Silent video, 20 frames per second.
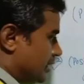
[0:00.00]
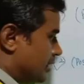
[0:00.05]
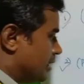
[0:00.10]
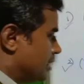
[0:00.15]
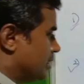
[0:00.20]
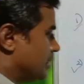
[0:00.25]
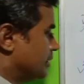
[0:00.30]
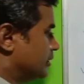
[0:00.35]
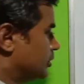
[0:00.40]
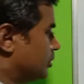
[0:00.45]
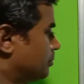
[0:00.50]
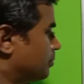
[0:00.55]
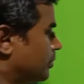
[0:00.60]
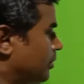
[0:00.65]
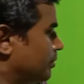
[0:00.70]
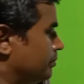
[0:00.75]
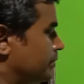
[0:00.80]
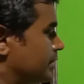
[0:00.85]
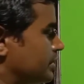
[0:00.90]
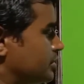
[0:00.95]
So
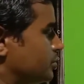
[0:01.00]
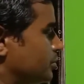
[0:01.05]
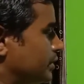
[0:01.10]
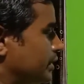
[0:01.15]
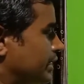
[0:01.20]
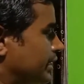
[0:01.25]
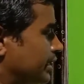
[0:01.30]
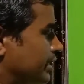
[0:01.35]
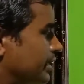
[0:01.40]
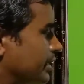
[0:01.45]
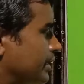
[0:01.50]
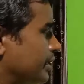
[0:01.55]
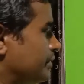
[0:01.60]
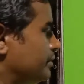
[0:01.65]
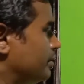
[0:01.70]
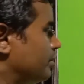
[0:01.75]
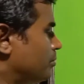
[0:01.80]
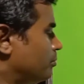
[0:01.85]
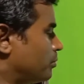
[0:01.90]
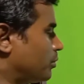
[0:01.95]
from this we get that
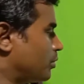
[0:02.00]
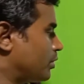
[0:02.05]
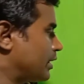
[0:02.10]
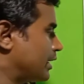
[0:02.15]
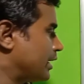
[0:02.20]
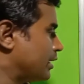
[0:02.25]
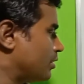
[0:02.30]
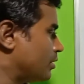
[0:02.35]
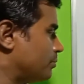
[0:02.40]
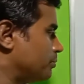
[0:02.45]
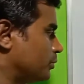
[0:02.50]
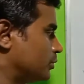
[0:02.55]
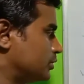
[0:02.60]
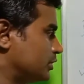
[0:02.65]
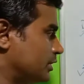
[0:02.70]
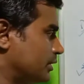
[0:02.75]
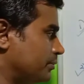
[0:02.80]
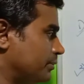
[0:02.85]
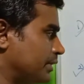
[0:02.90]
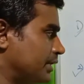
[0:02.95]
product of
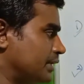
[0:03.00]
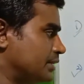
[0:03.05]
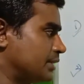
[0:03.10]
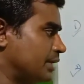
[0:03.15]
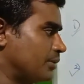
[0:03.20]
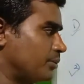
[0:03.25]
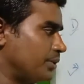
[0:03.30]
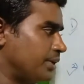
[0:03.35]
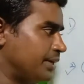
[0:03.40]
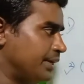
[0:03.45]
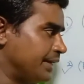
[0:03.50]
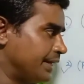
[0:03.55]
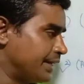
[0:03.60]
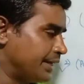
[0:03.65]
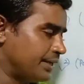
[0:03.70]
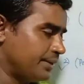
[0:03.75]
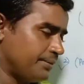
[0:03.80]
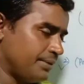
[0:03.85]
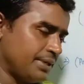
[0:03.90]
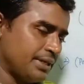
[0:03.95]
positive integer with
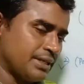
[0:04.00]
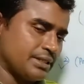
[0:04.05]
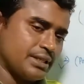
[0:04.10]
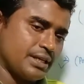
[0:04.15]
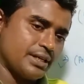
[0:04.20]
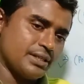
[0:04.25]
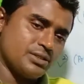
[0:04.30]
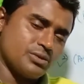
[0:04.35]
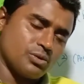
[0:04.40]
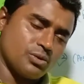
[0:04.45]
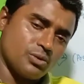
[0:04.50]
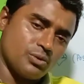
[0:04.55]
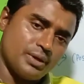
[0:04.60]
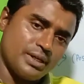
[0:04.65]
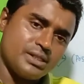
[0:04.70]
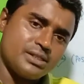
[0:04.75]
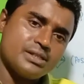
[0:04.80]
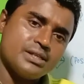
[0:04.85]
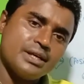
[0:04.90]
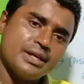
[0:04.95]
negative integer is
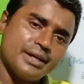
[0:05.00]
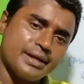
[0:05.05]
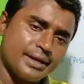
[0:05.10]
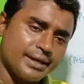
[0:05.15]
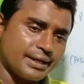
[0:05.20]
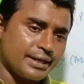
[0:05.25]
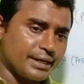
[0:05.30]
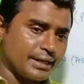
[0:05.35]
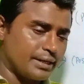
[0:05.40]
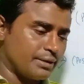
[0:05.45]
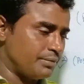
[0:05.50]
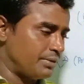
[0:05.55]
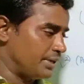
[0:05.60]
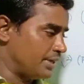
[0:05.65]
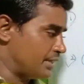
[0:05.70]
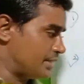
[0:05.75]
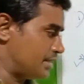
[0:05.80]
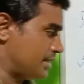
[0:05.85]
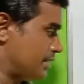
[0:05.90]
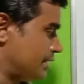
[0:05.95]
always negative integer.
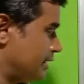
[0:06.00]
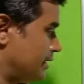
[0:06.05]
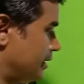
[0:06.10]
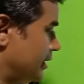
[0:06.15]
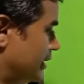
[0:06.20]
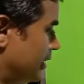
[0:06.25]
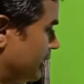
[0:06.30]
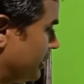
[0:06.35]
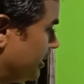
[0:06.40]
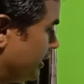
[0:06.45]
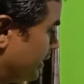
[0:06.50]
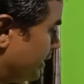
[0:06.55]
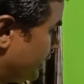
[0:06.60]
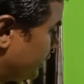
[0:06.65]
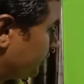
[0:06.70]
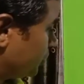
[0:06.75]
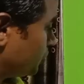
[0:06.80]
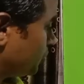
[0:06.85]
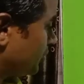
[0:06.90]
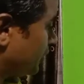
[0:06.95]
Next
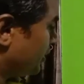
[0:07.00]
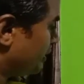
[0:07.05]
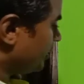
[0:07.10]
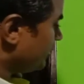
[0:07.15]
student,